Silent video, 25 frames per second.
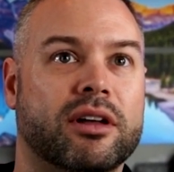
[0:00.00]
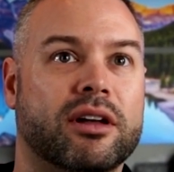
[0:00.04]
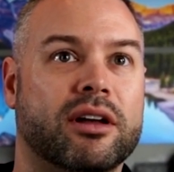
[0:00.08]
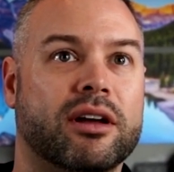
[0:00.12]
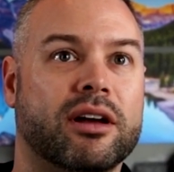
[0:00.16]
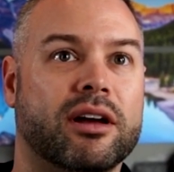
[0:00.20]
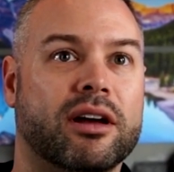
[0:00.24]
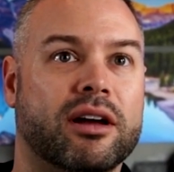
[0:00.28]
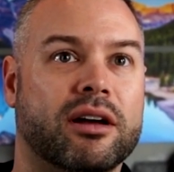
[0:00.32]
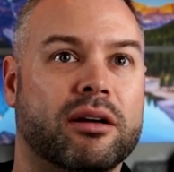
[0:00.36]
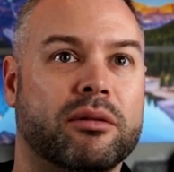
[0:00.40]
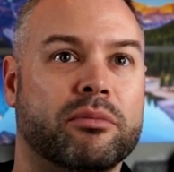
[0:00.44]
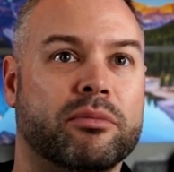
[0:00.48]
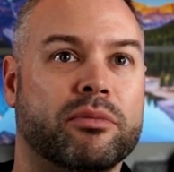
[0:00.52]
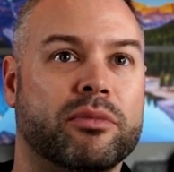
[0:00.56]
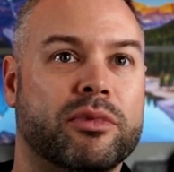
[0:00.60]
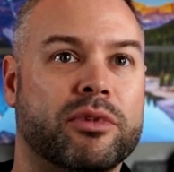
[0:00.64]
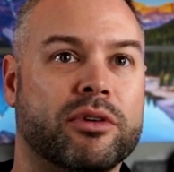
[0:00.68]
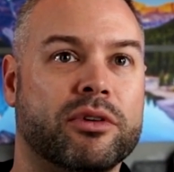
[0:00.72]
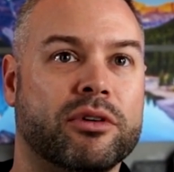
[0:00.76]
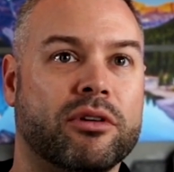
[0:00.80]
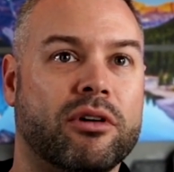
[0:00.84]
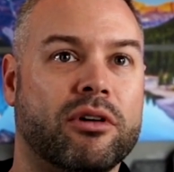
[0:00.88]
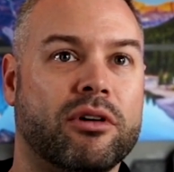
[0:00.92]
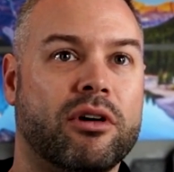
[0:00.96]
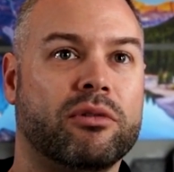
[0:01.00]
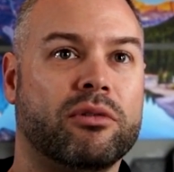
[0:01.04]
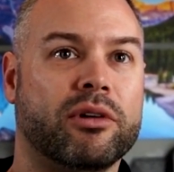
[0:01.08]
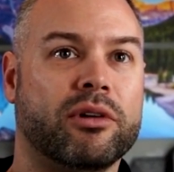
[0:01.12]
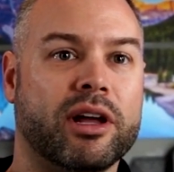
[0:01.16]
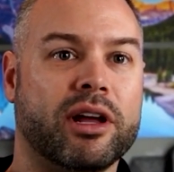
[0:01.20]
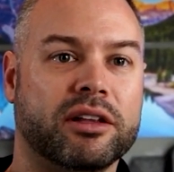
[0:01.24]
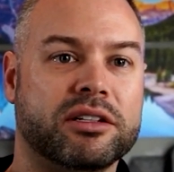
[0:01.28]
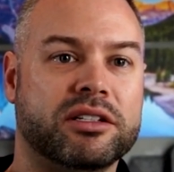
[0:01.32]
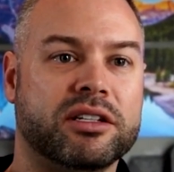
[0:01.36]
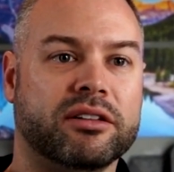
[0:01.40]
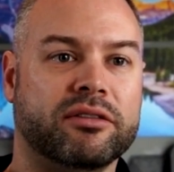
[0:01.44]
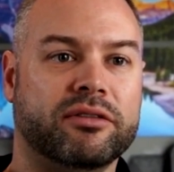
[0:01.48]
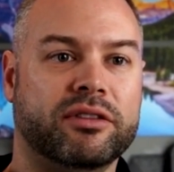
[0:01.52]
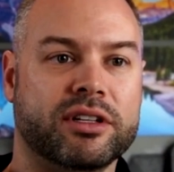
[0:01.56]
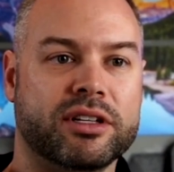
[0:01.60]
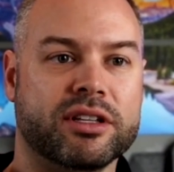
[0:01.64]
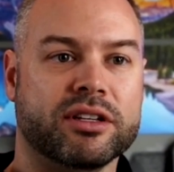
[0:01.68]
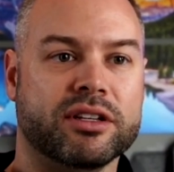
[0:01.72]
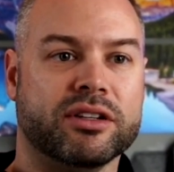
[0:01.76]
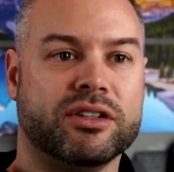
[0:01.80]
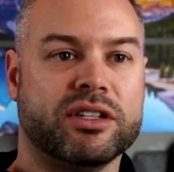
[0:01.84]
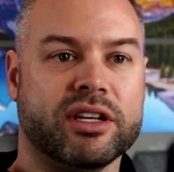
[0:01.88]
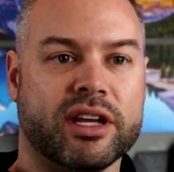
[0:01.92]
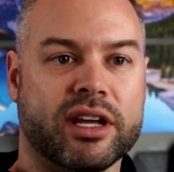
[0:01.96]
they're all relatively
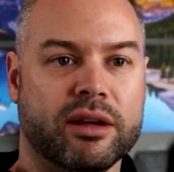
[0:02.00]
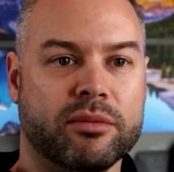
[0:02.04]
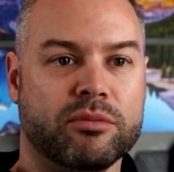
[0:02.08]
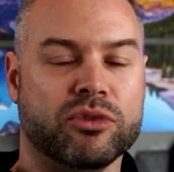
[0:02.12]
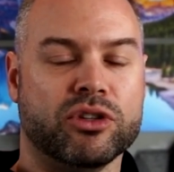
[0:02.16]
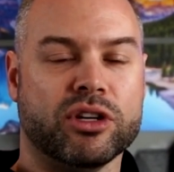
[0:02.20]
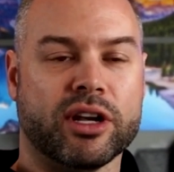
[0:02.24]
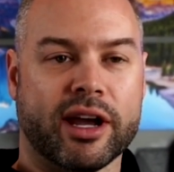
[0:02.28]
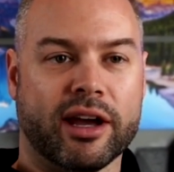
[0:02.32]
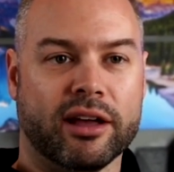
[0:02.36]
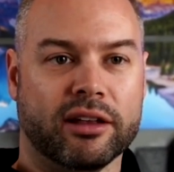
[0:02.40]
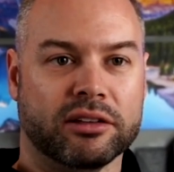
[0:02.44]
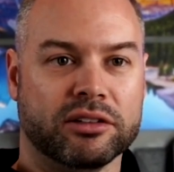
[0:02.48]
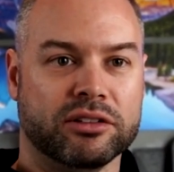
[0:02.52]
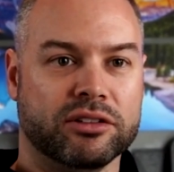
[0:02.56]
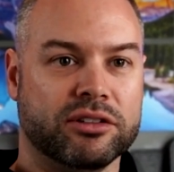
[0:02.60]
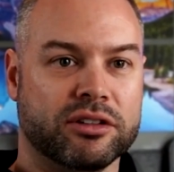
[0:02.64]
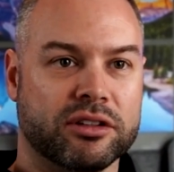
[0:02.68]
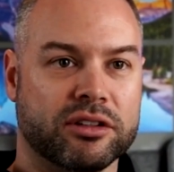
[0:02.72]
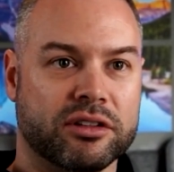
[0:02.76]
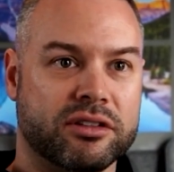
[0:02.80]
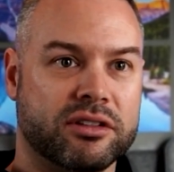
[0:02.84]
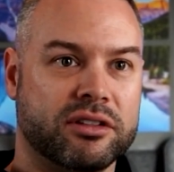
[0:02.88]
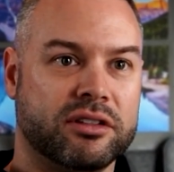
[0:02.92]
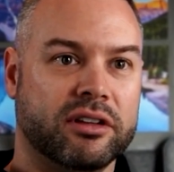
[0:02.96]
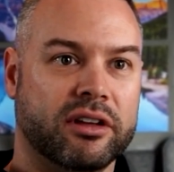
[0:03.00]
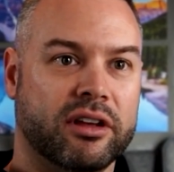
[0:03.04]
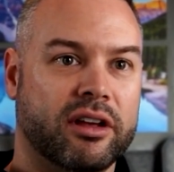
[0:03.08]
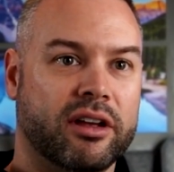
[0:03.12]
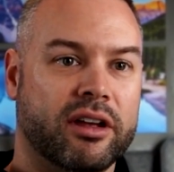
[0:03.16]
the same challenges.